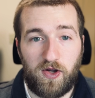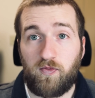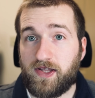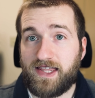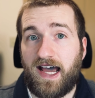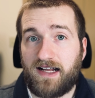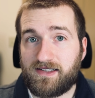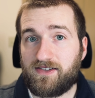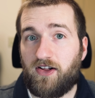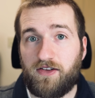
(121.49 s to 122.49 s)
With
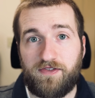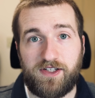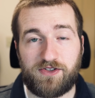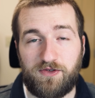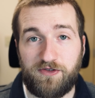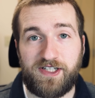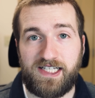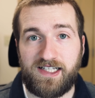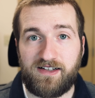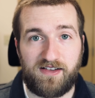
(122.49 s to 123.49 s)
that, all of the
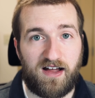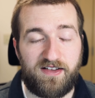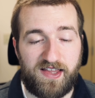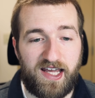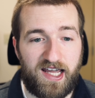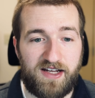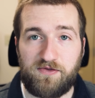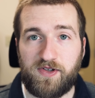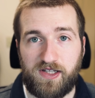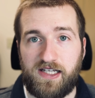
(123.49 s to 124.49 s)
scrutiny and a lot of the hate
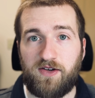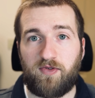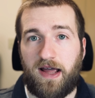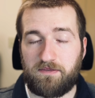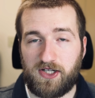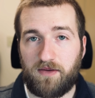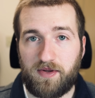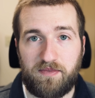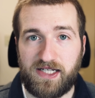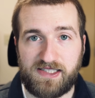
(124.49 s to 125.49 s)
really ramped up big